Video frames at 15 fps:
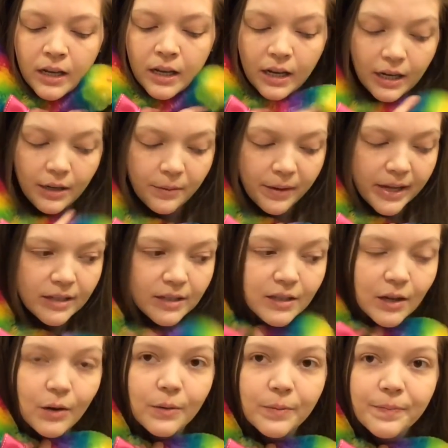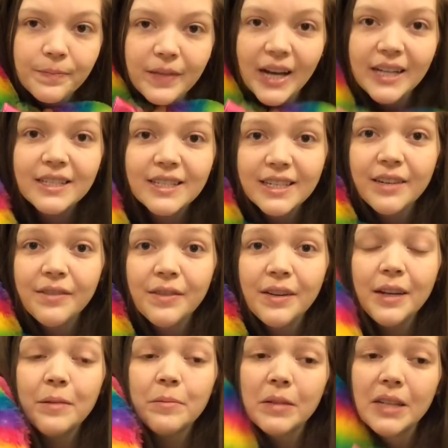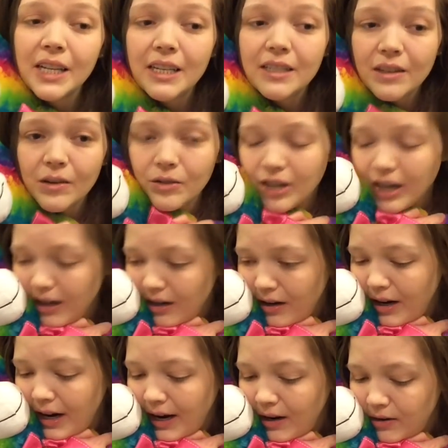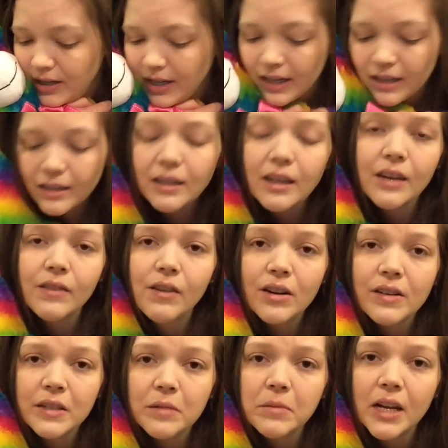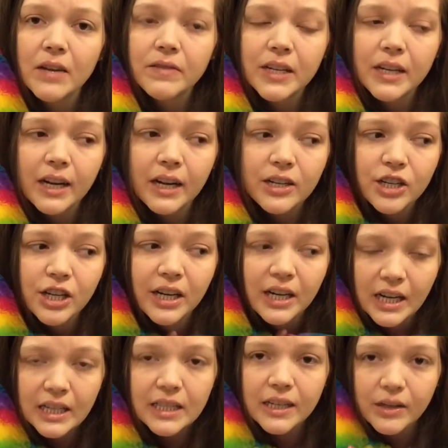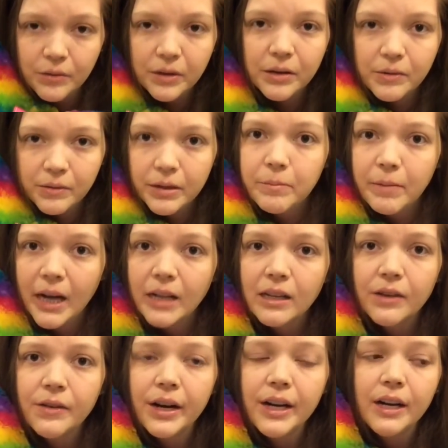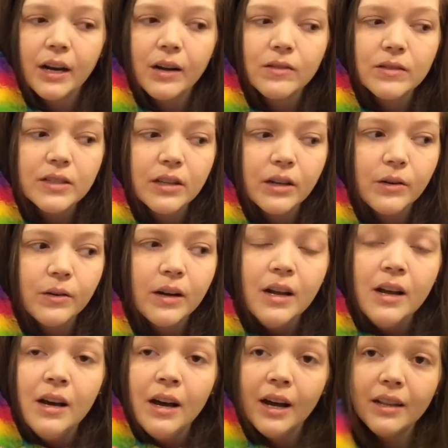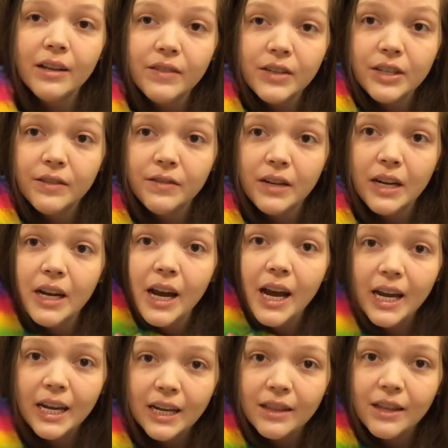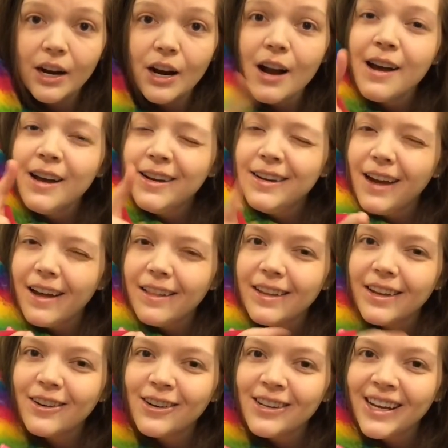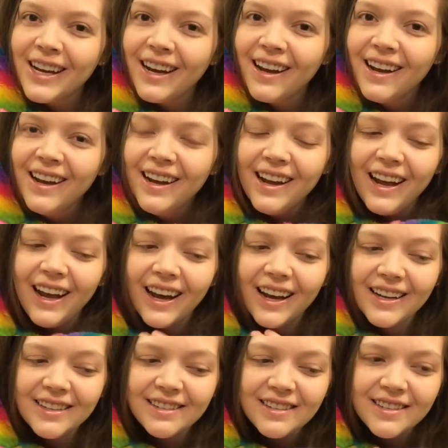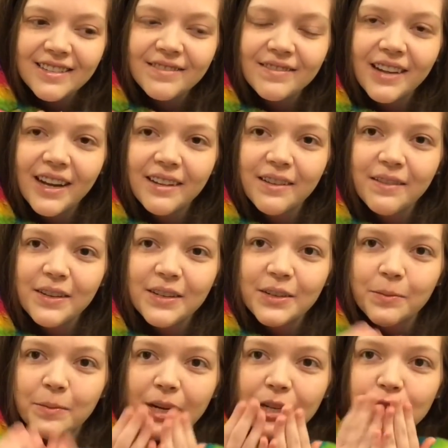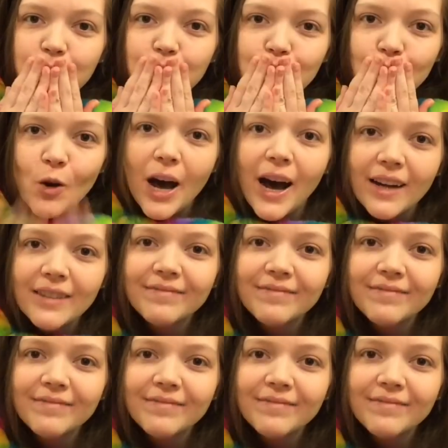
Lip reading: Anyway, so that's Tiffany. Please go check her out and give her some love today. She needs it really, really badly right now. So I love you, Tiffany. Hang in there, not literally, and I love you so much. Mwah.